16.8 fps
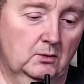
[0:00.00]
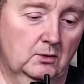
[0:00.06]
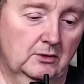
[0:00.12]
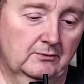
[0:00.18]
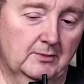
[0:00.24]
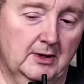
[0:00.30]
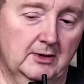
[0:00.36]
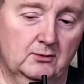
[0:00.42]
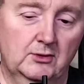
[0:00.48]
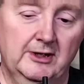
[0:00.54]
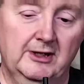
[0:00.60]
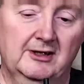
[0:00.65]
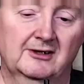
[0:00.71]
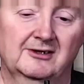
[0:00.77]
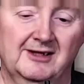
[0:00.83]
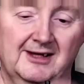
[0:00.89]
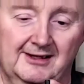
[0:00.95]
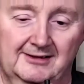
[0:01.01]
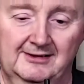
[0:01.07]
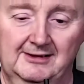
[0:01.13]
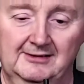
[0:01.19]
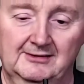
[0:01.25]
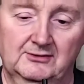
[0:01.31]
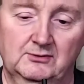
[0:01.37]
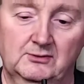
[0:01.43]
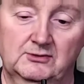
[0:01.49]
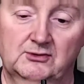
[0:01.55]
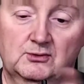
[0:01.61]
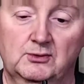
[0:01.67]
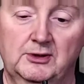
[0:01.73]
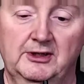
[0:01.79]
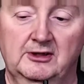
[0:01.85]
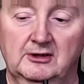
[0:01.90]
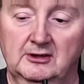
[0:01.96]
One of my recollecting. This was
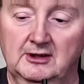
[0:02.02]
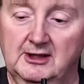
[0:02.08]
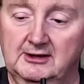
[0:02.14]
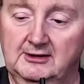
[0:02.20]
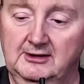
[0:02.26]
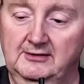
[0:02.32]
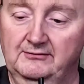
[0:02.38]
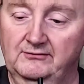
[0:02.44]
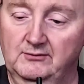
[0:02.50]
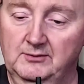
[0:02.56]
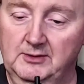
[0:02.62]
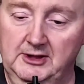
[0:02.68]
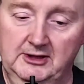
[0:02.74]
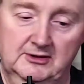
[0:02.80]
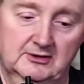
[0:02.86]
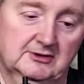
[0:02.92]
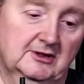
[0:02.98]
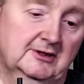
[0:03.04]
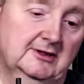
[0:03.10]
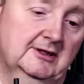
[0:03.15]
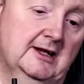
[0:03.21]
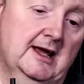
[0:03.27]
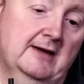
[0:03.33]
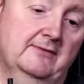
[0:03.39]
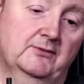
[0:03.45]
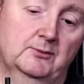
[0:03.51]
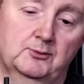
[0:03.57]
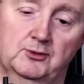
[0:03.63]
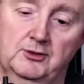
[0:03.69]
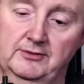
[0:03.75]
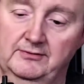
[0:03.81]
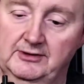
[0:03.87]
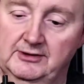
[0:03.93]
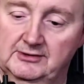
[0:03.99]
a recollecting for me because I did have it
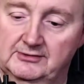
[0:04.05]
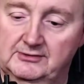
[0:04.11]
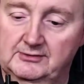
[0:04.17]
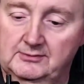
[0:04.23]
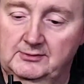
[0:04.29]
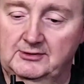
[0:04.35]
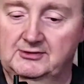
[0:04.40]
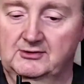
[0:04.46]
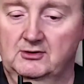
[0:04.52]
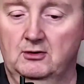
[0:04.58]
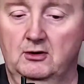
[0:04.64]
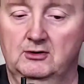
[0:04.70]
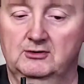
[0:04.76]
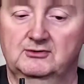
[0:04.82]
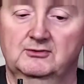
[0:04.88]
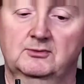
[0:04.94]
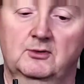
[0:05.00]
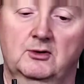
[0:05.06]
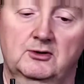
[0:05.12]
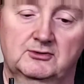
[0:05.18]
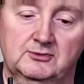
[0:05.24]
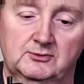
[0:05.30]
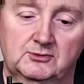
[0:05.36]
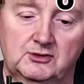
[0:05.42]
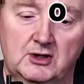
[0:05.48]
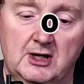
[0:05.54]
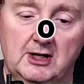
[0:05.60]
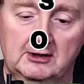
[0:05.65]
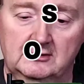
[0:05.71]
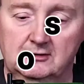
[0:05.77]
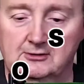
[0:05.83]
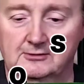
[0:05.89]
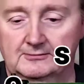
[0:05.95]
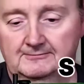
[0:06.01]
previous. It's awesome, awesome
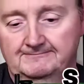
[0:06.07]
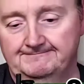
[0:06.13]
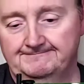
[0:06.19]
tractor.